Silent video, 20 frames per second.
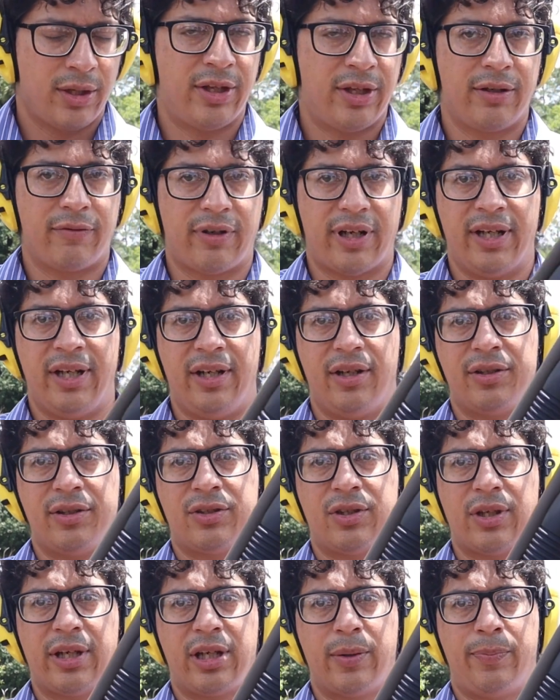thing right here
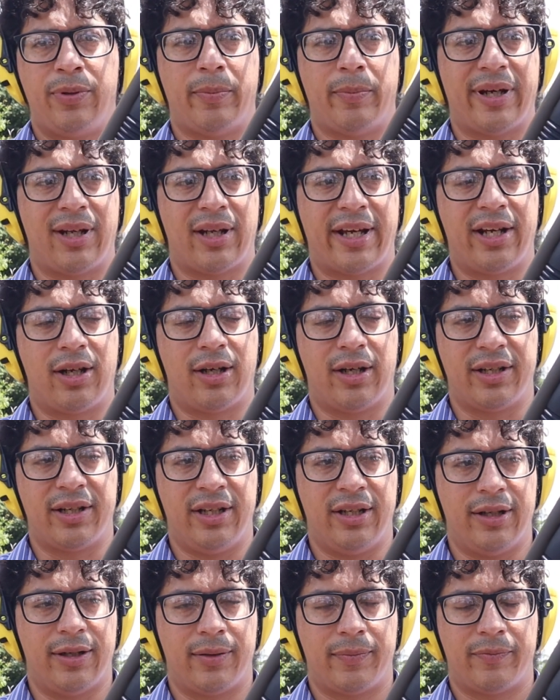so I can put my light on
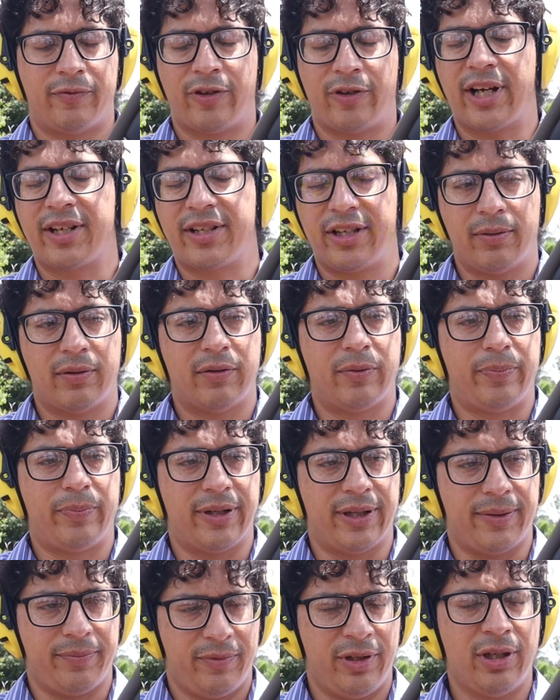here. Forgot the name of it,
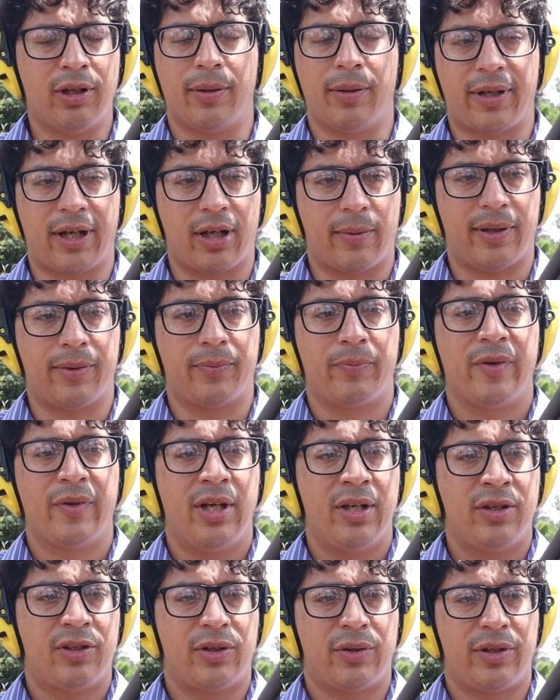but you know what I'm talking about.
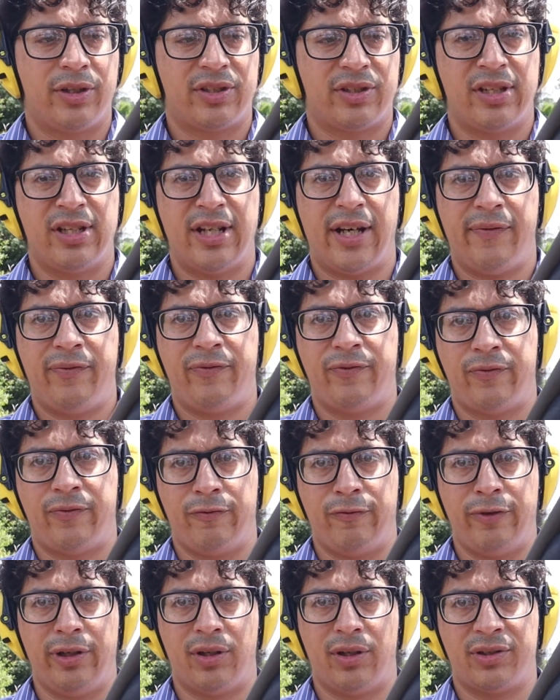So there's enough
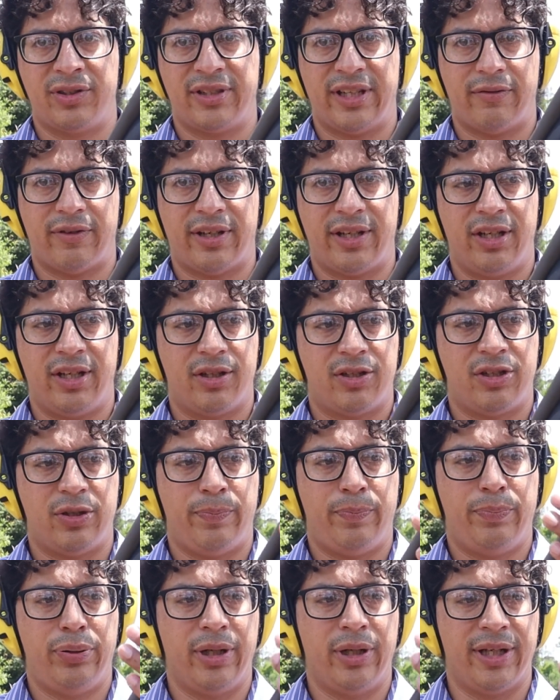real estate right here to
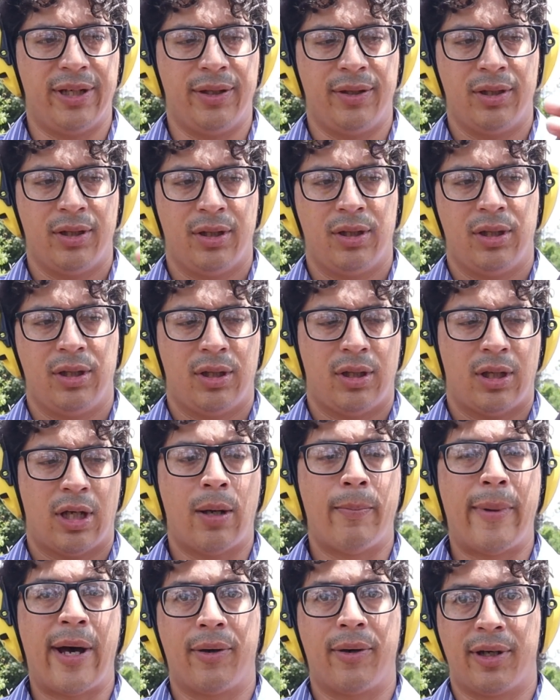put
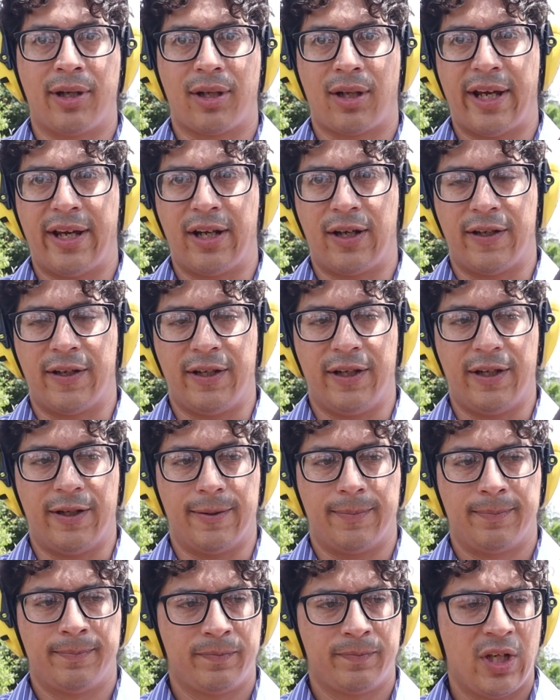a light on
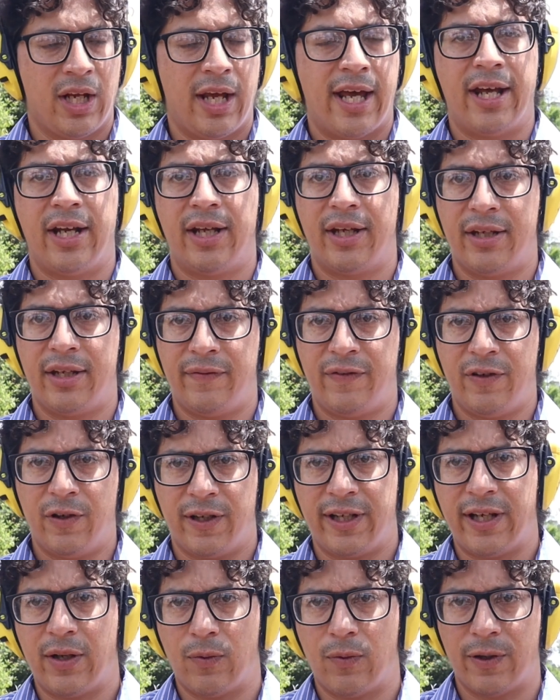here. And if you're
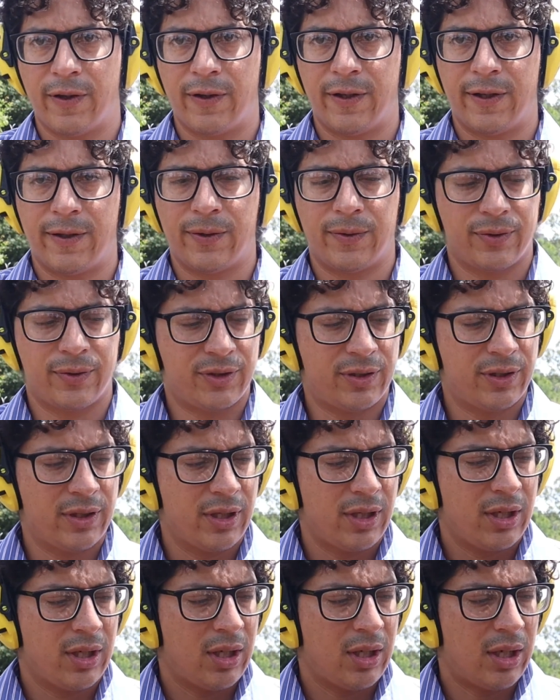going to get one of those
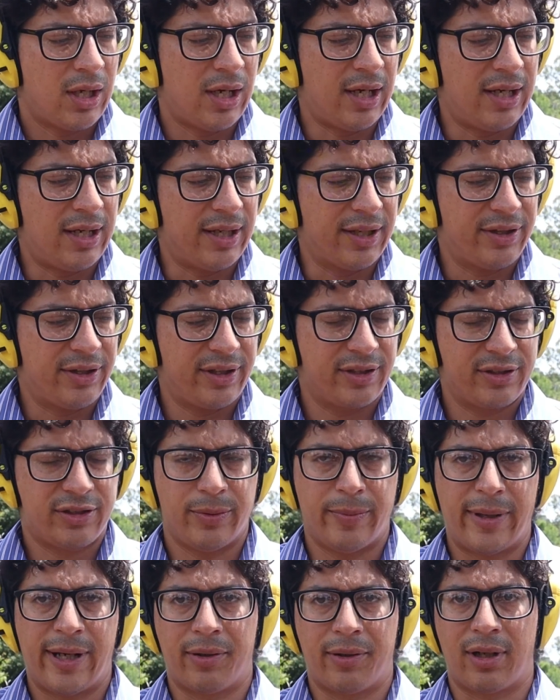things
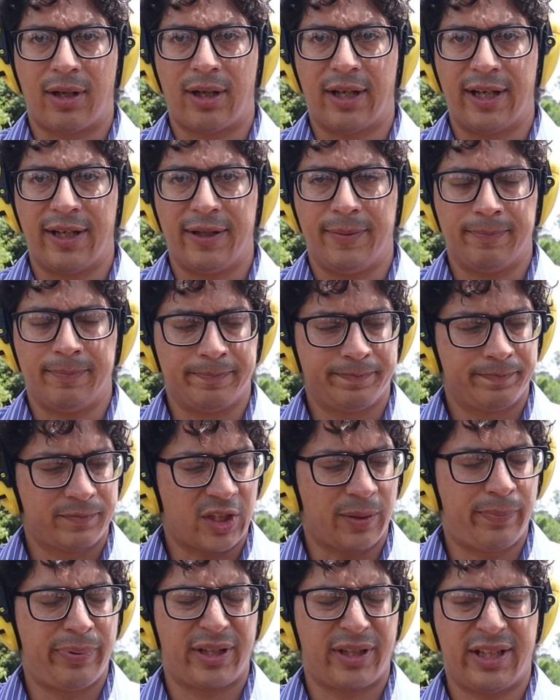to mount a light,
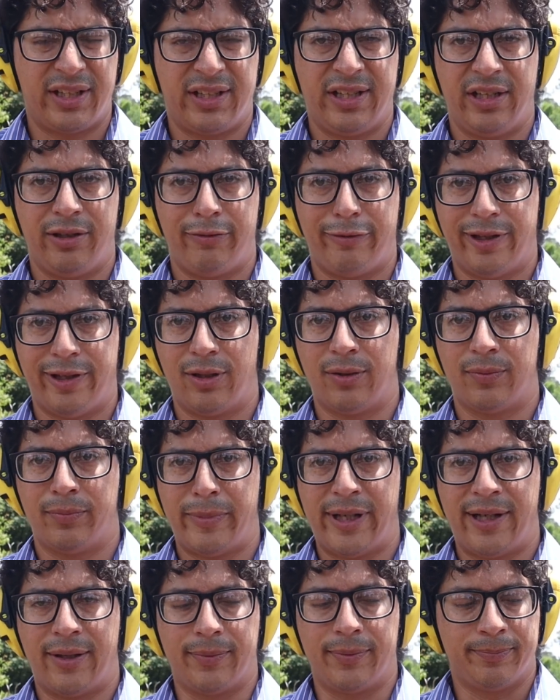a Picatinny rail
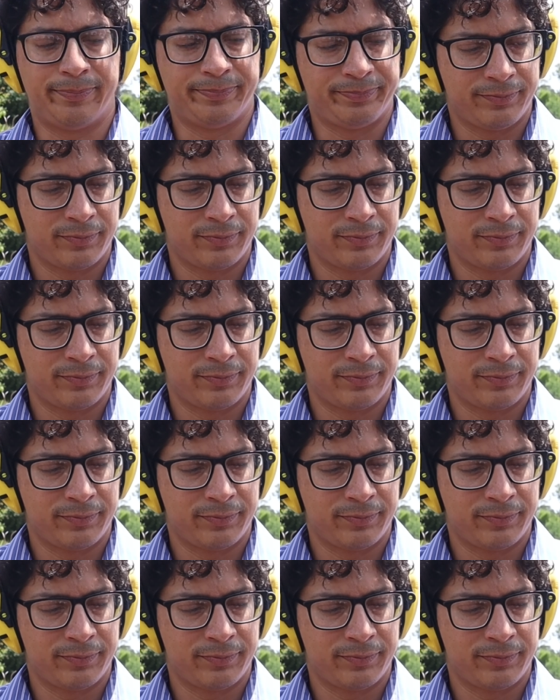mount,